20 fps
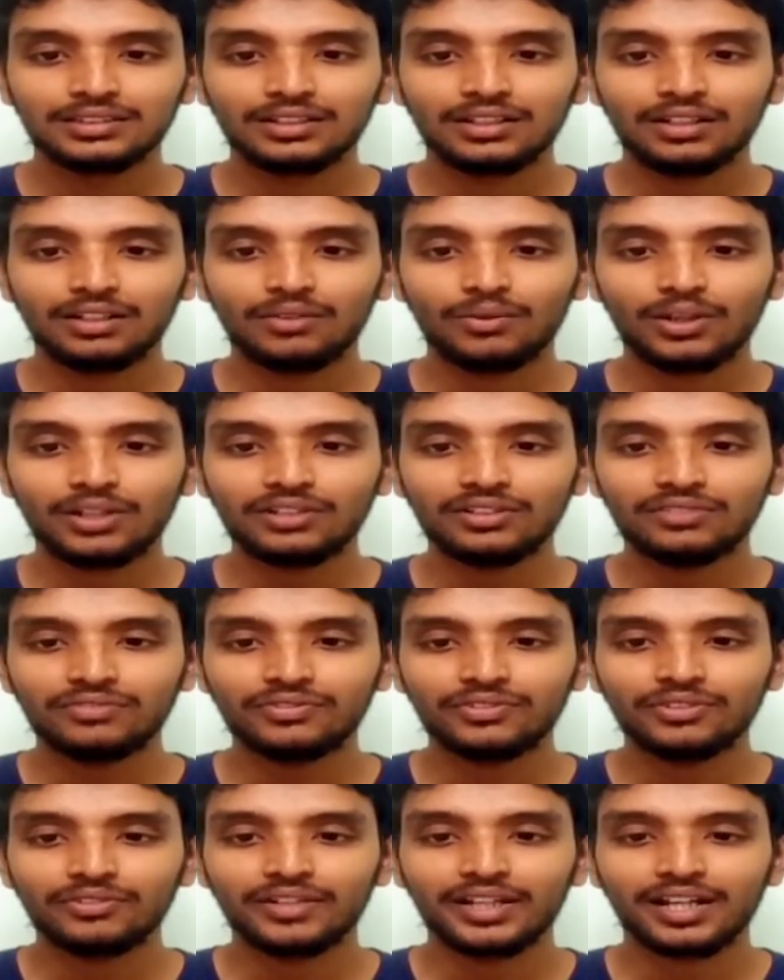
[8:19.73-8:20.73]
What
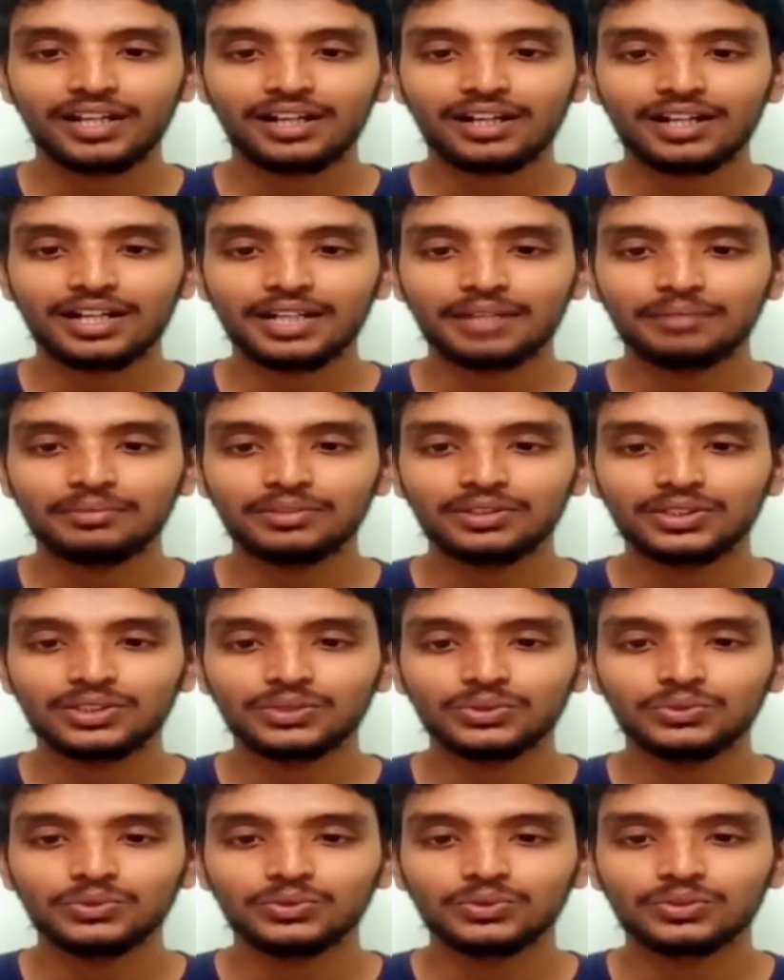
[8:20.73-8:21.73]
if you are unable
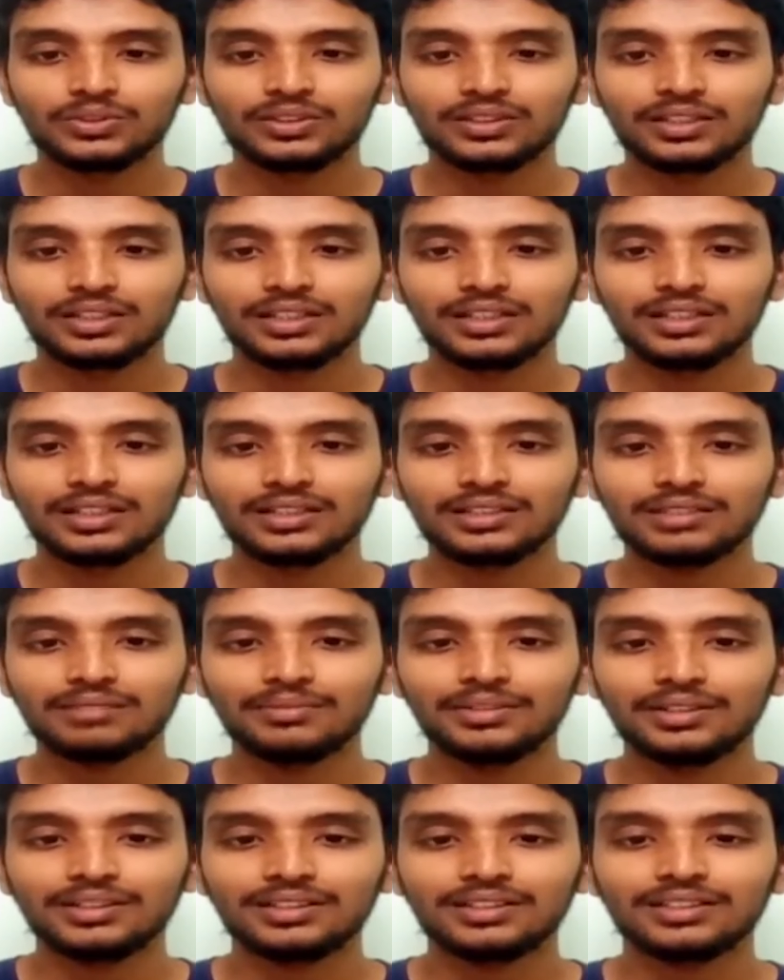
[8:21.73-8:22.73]
to clear
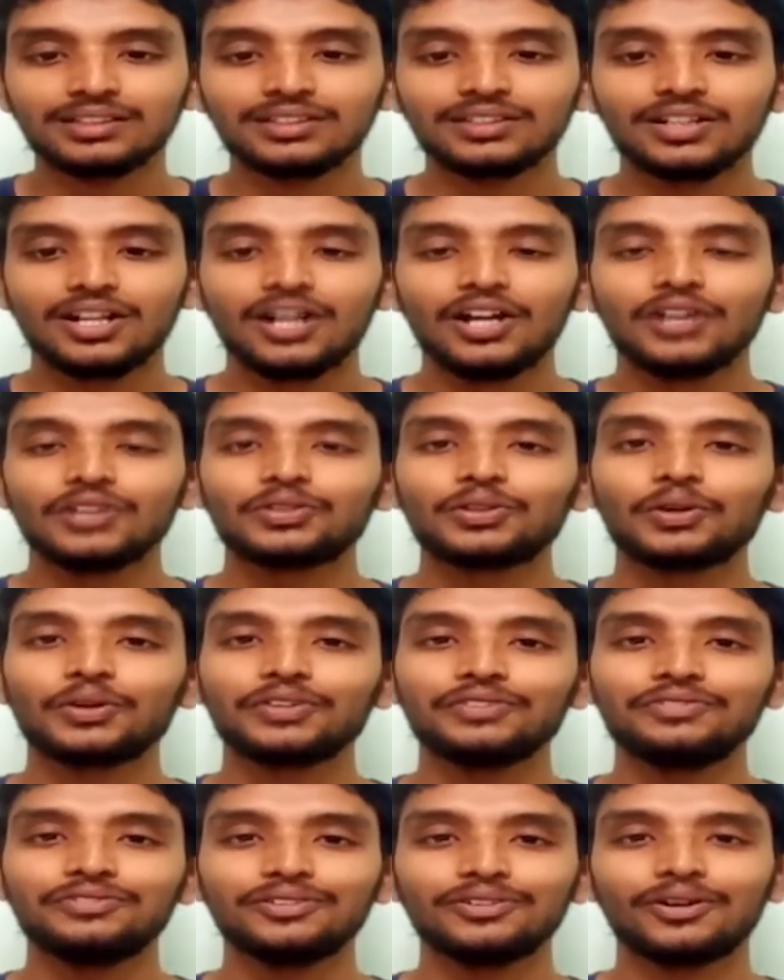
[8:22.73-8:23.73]
assimilation test? So
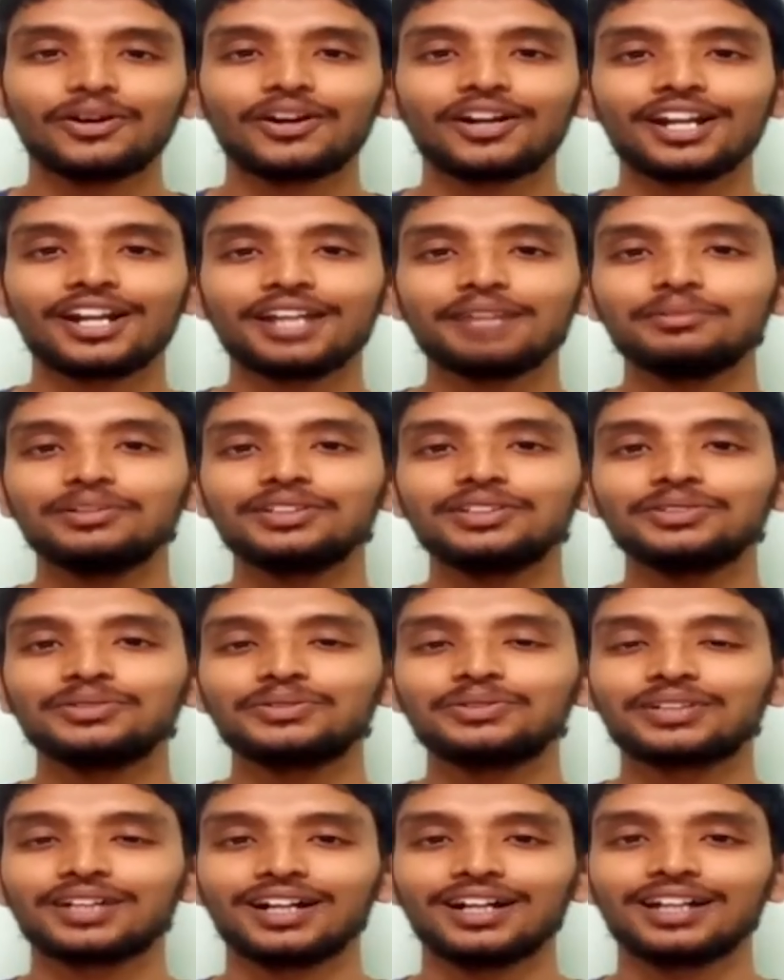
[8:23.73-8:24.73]
if you are unable to
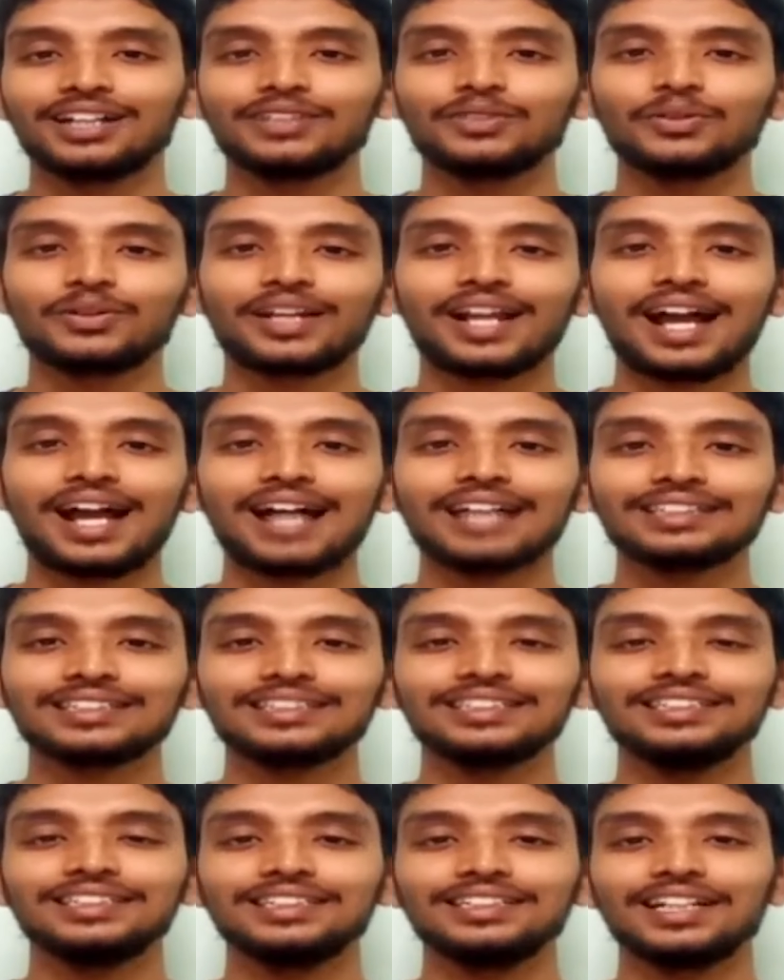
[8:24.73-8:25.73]
crack
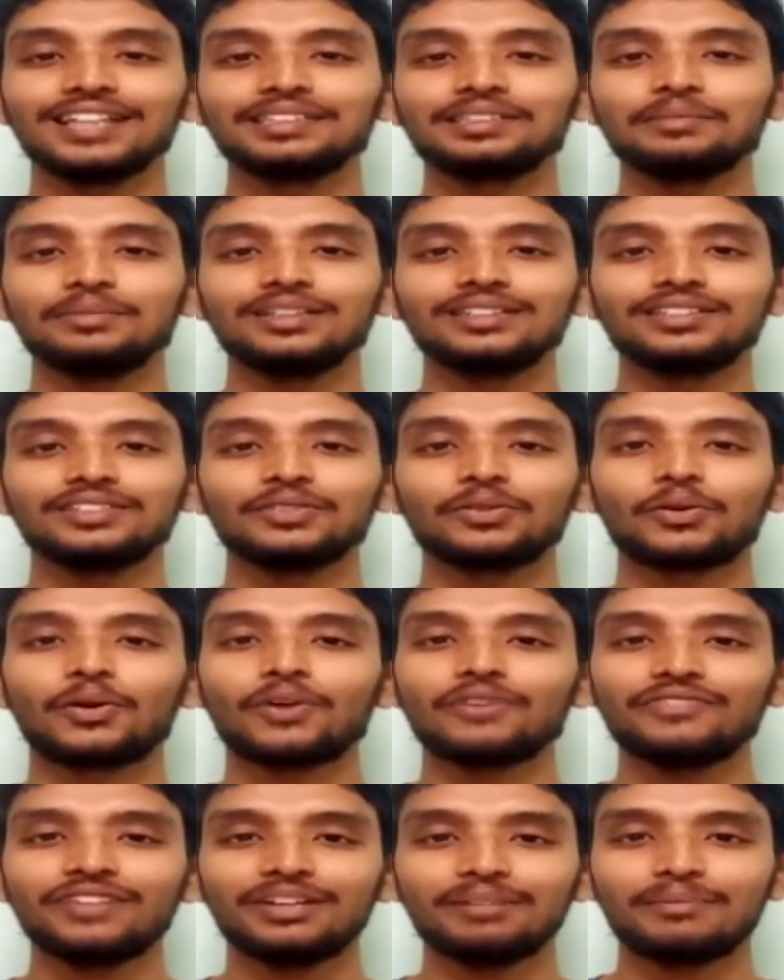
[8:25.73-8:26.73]
the assimilation,
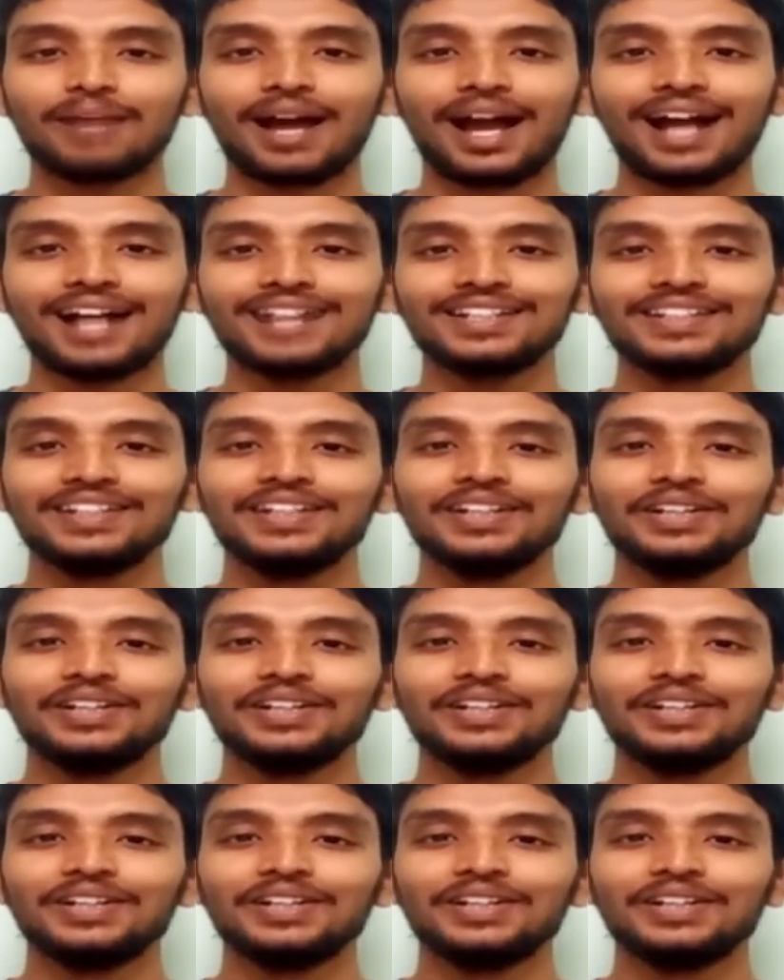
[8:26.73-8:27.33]
don't feel bad.